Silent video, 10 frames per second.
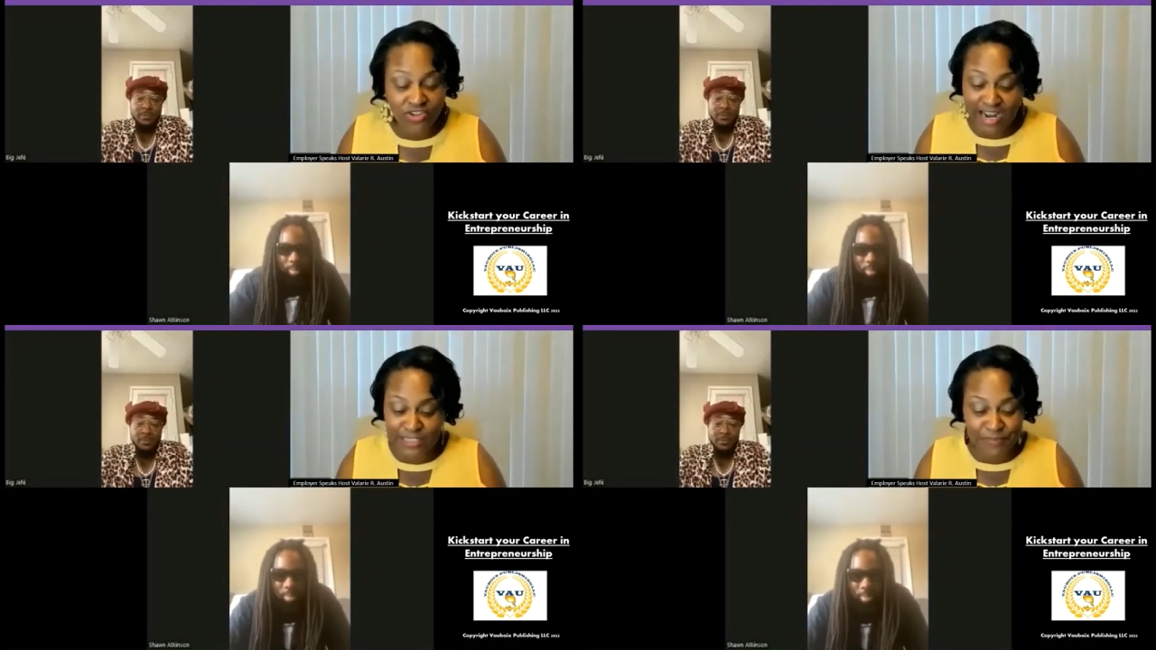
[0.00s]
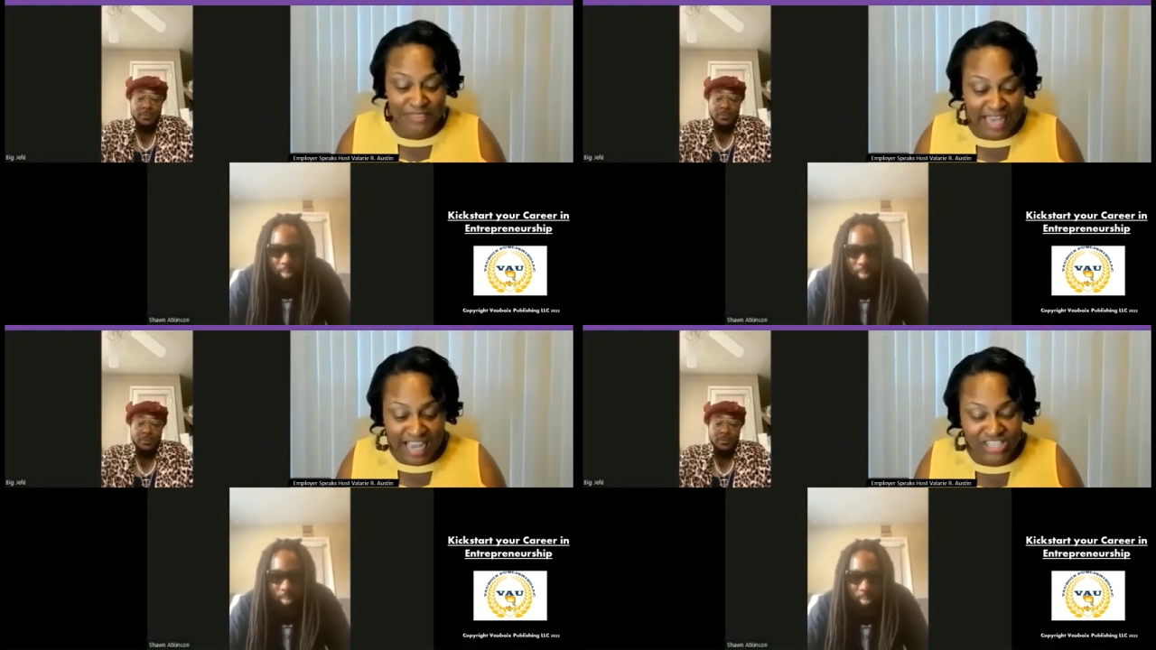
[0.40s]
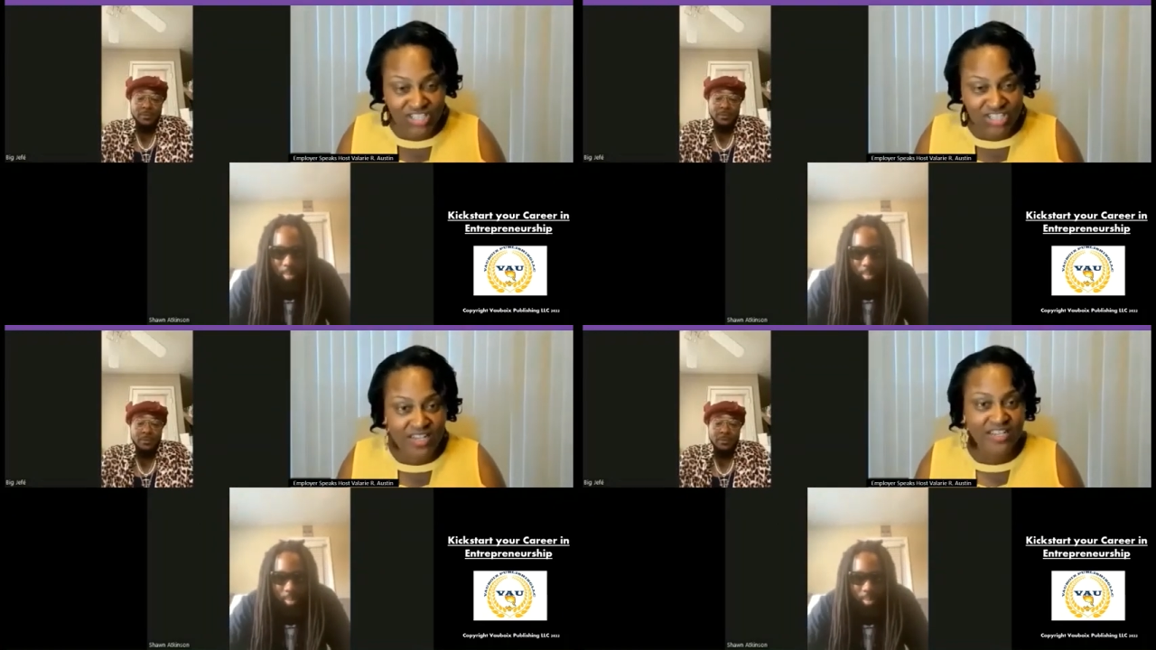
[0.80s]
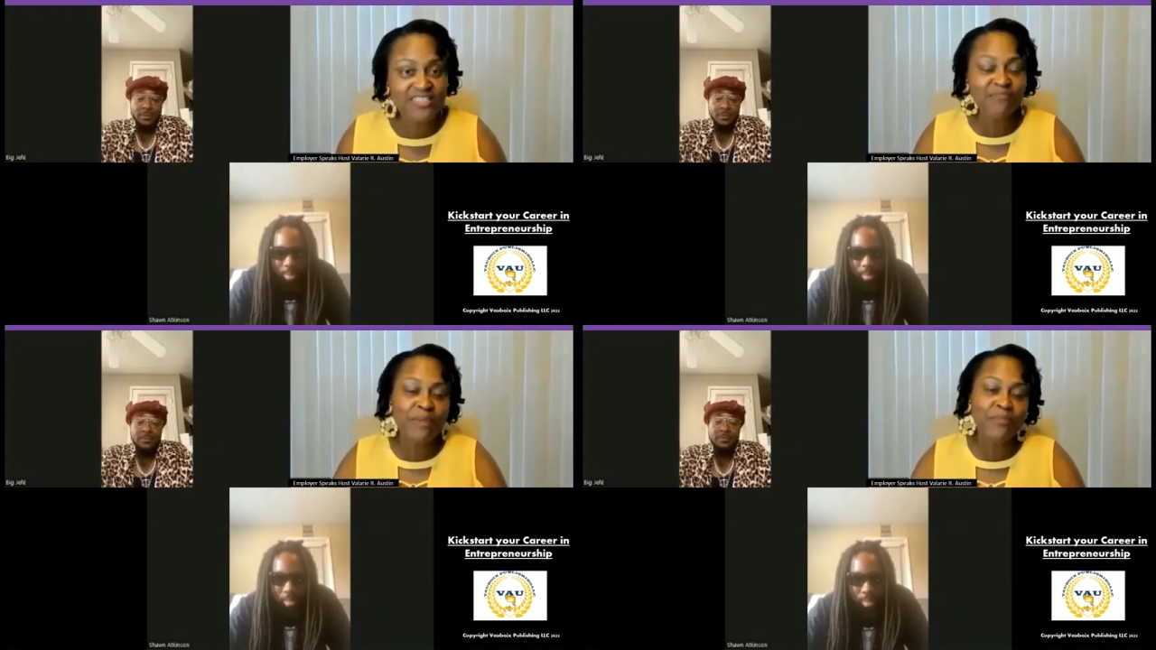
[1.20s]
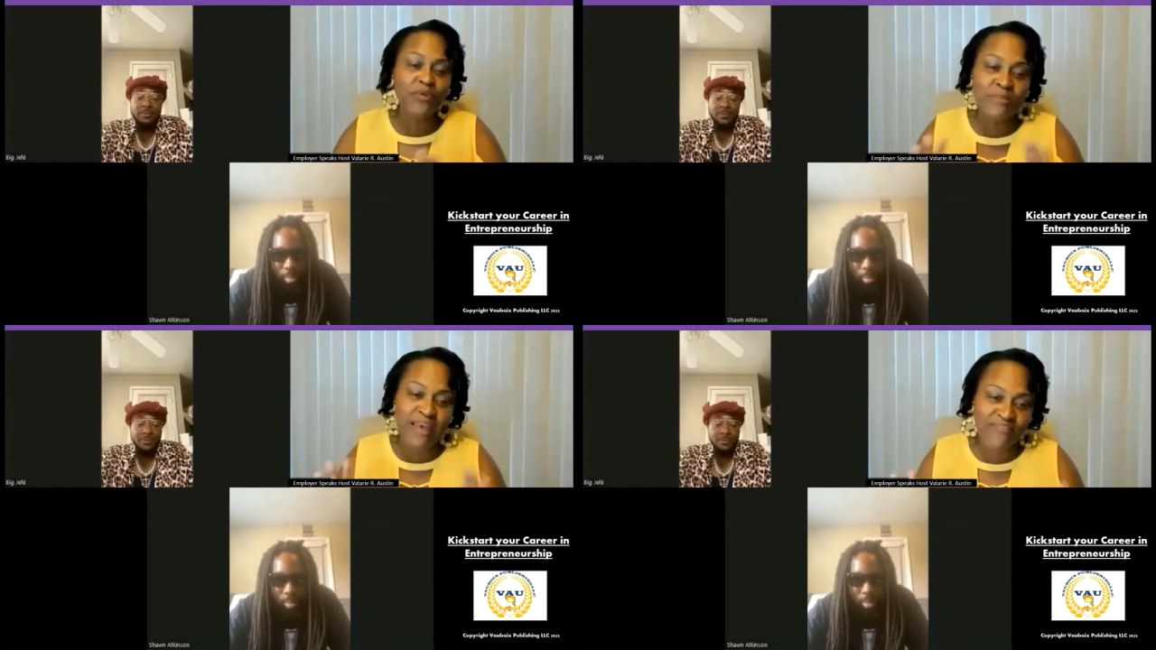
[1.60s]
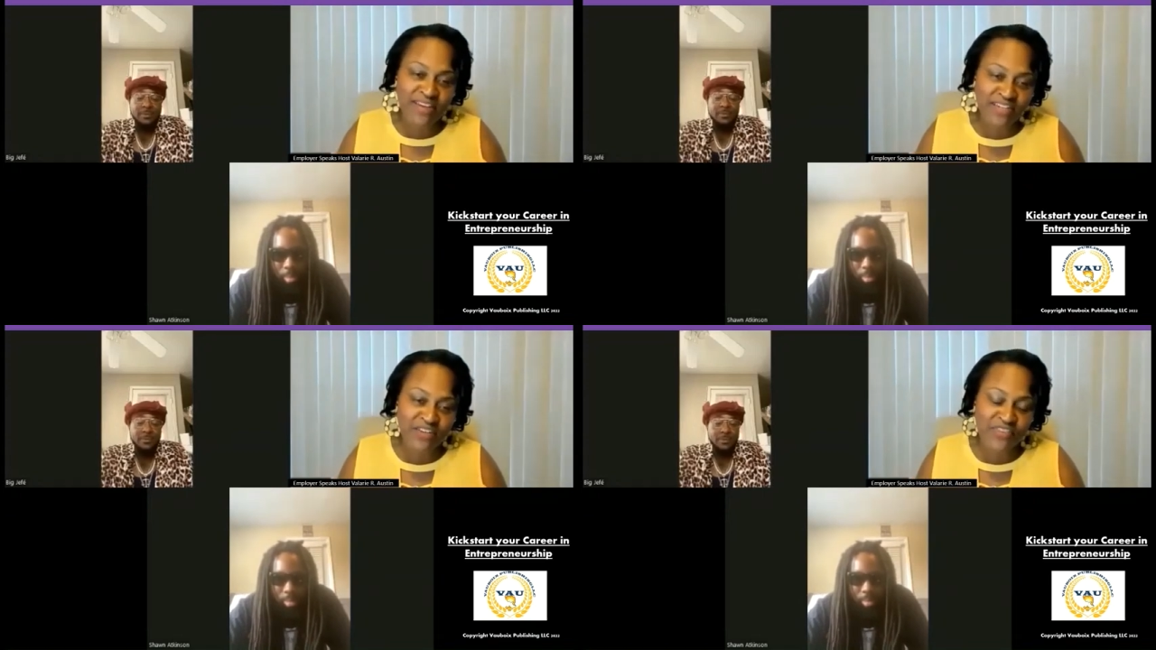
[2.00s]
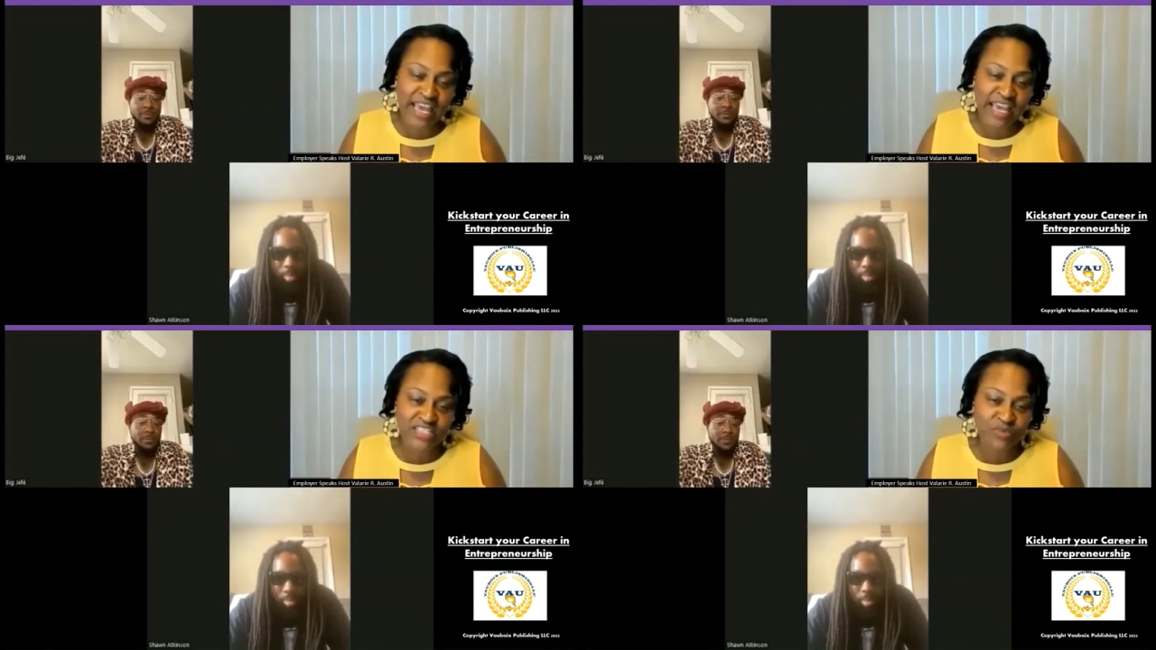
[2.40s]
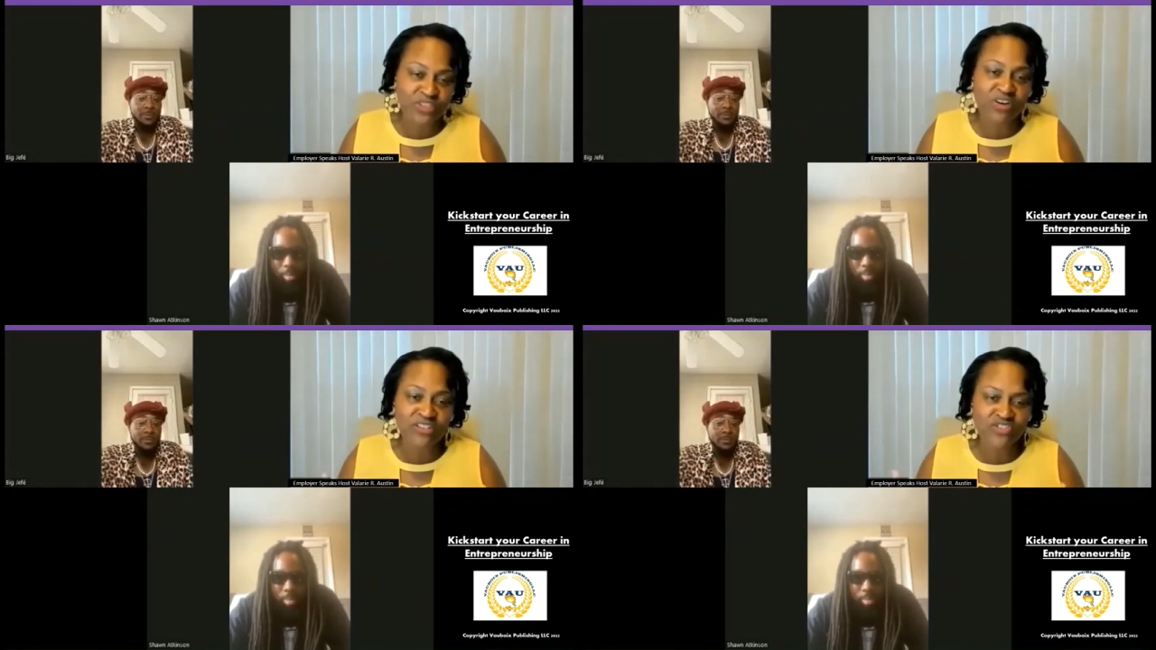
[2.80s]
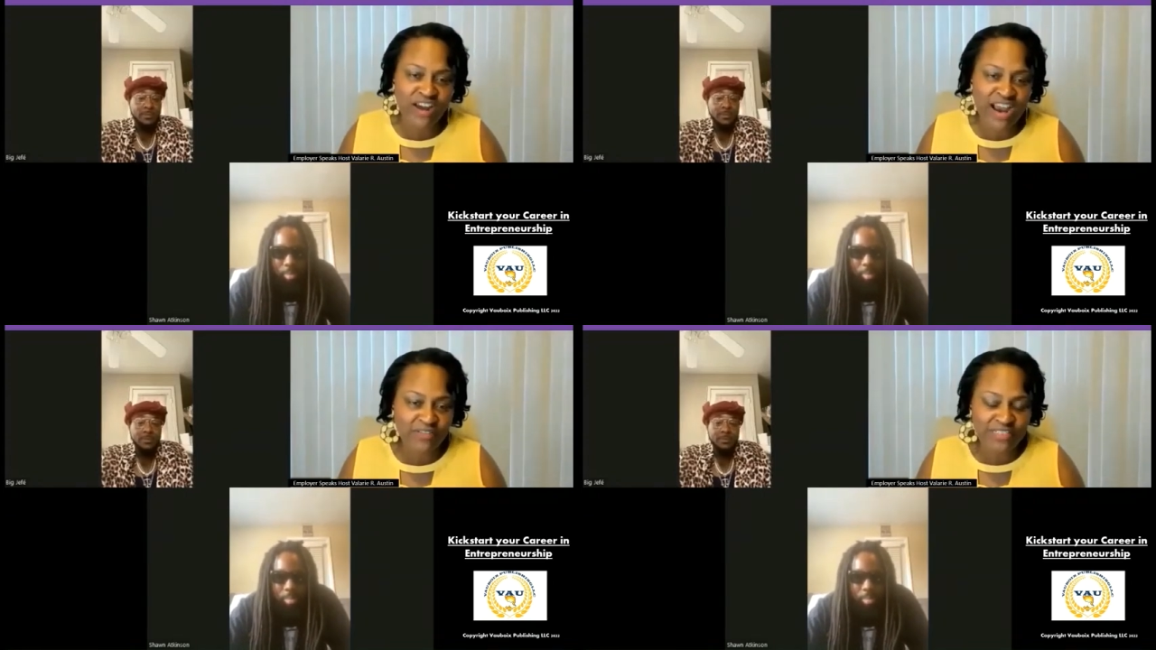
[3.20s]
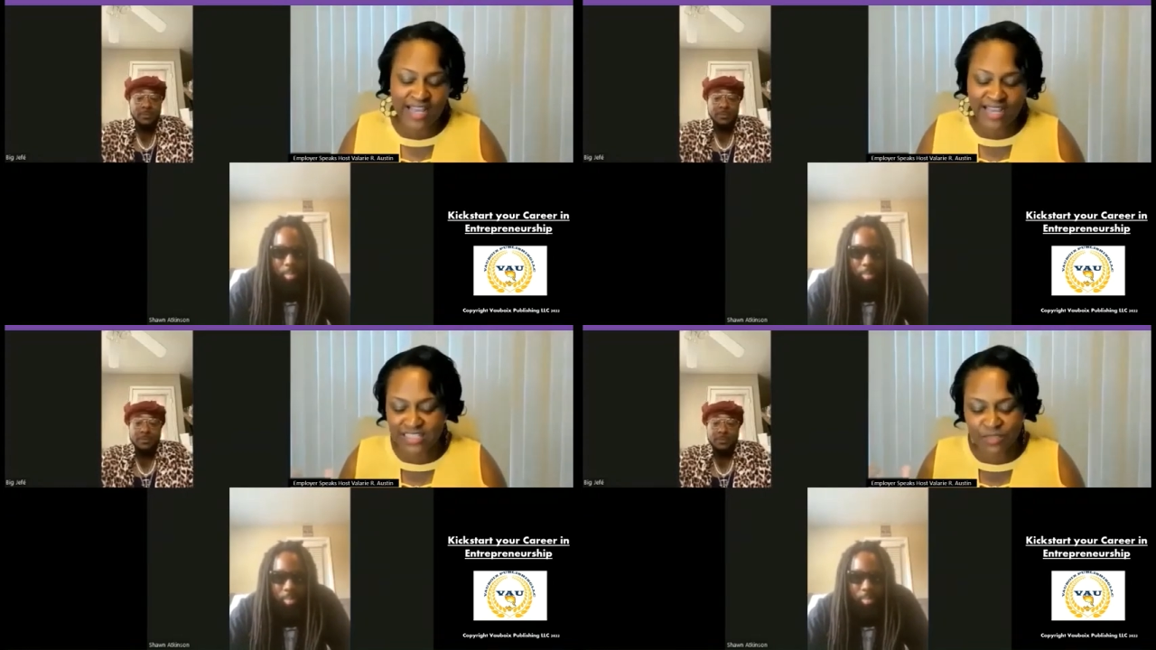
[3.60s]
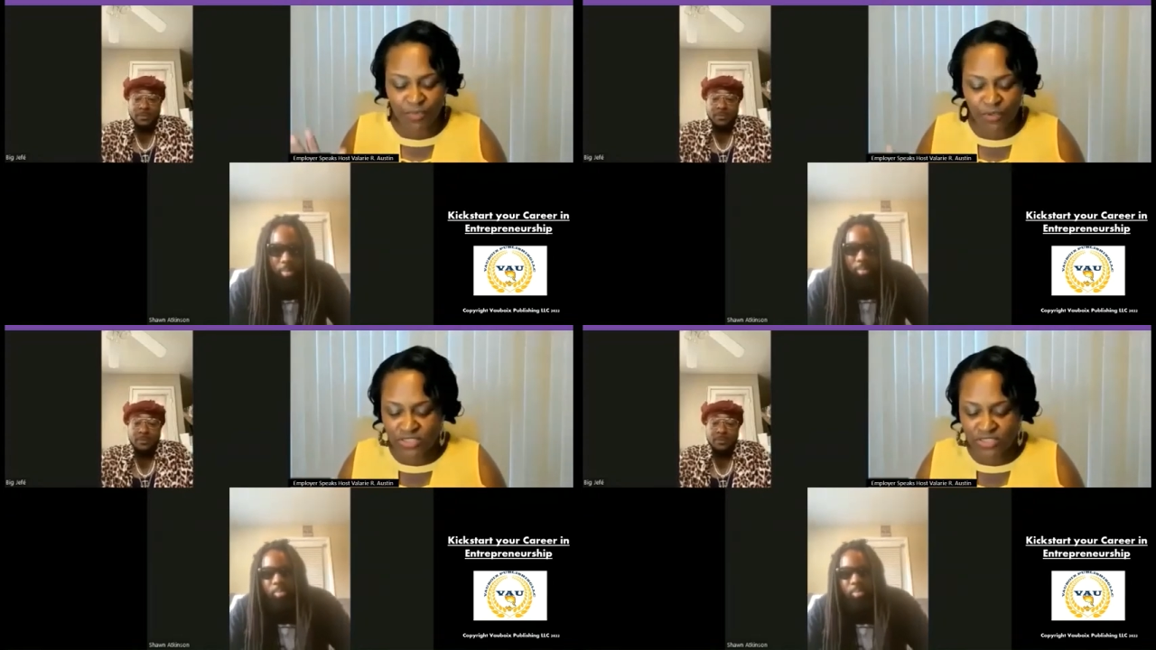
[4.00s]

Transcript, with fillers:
Speaker 1: transportation. Some people don't even have identification. We're talking driver's license, birth